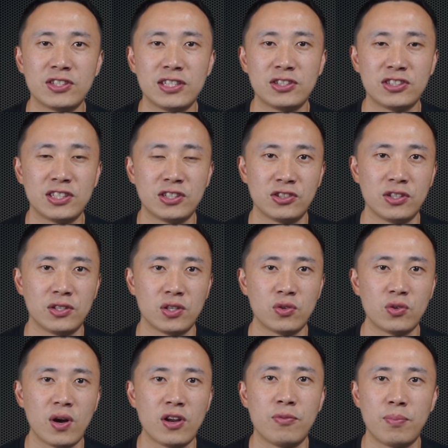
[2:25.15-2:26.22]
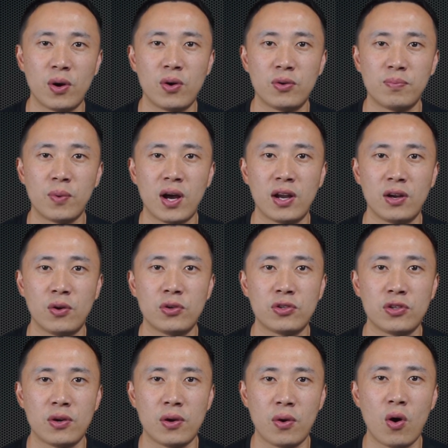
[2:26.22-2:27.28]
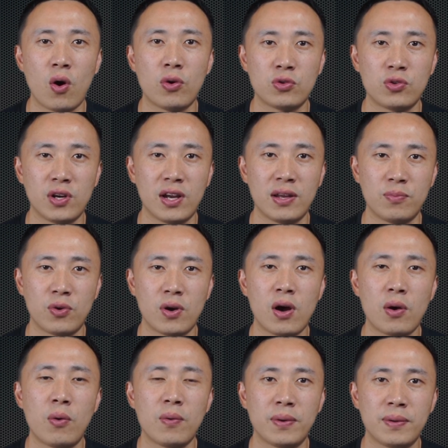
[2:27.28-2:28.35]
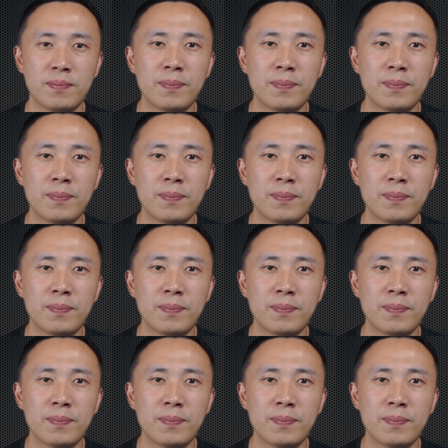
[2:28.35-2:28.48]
consistent across both models, Ultra and Pro,